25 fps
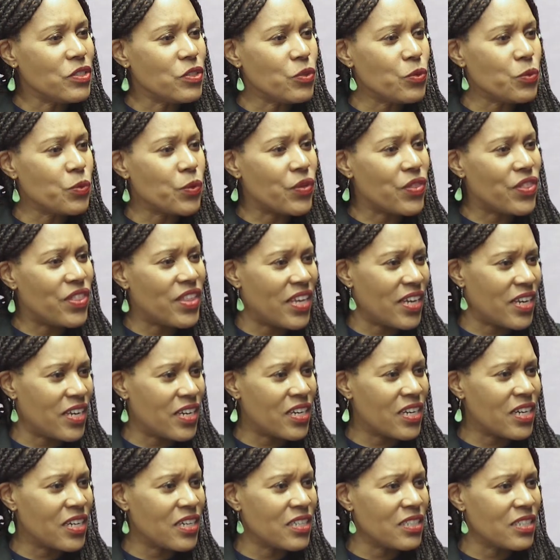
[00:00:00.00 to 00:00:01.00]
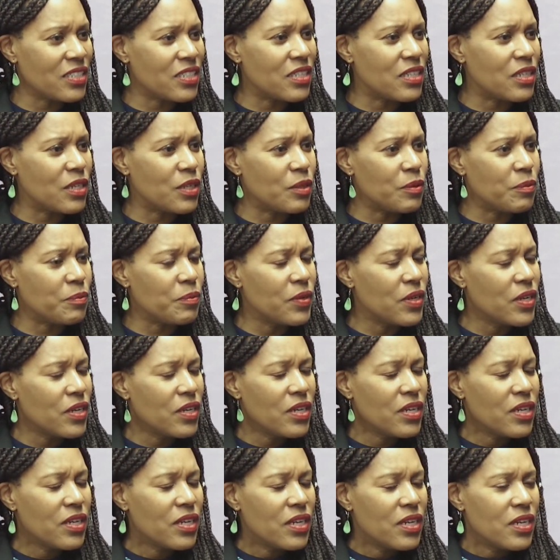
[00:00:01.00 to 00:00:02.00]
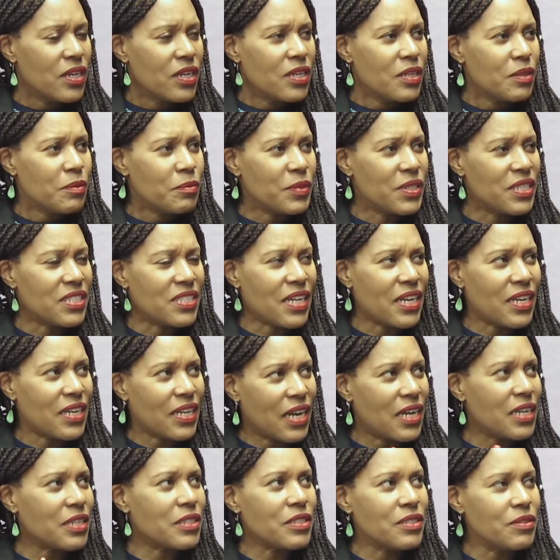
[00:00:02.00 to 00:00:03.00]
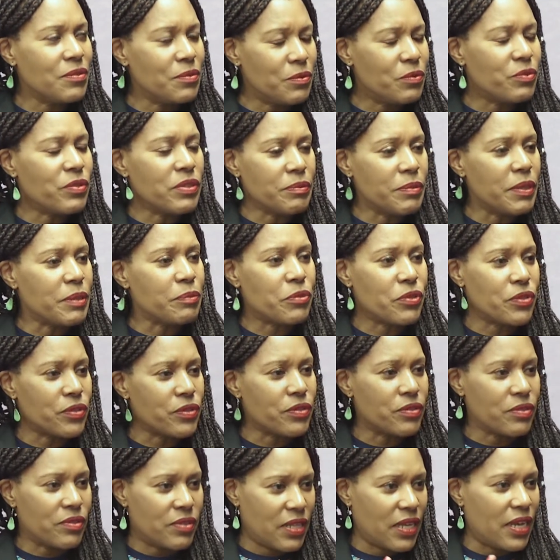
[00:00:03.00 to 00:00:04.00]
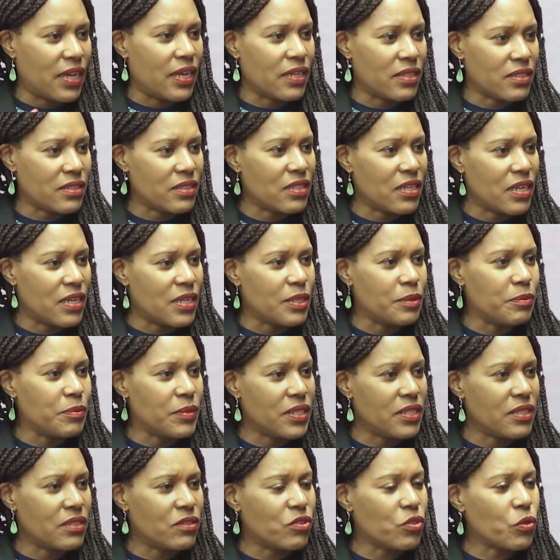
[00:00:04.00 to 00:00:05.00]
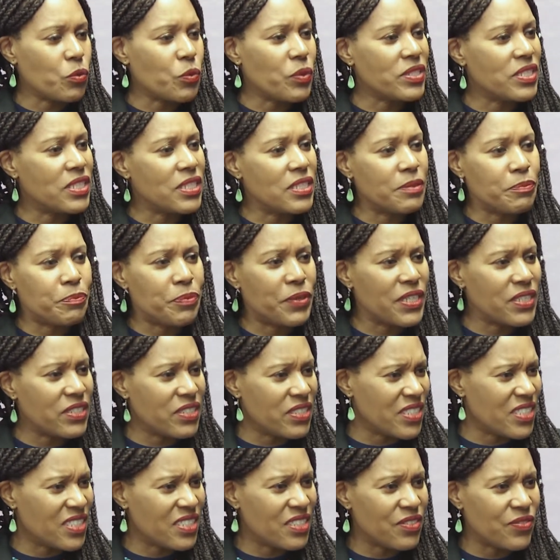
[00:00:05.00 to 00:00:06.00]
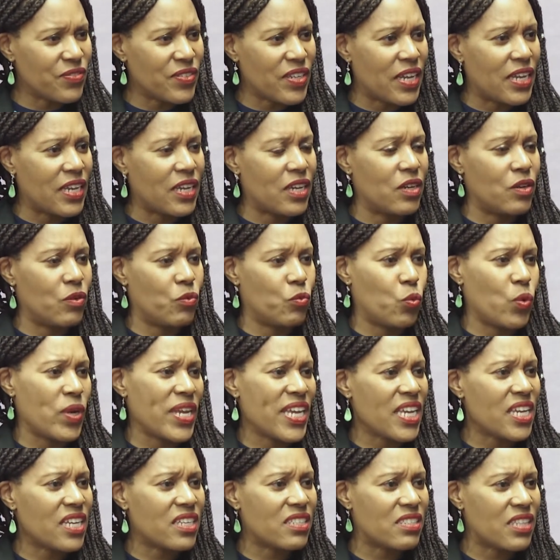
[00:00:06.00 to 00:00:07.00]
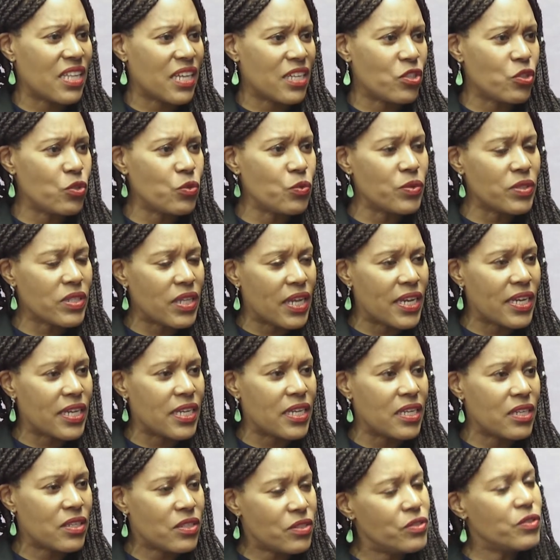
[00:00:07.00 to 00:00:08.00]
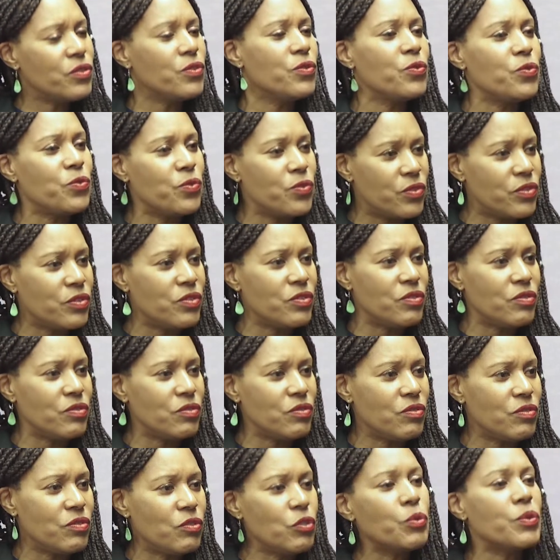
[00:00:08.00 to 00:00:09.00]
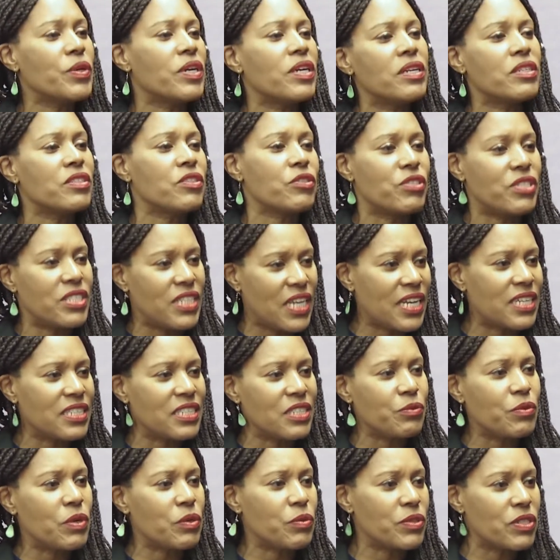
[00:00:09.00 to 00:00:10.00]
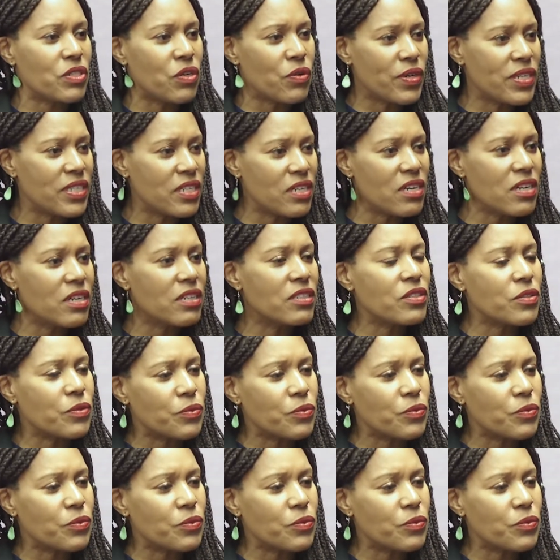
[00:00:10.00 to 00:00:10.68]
were there, because I remember that time, and so was it a period of like weeks that you were like you were understanding what was going on, or what?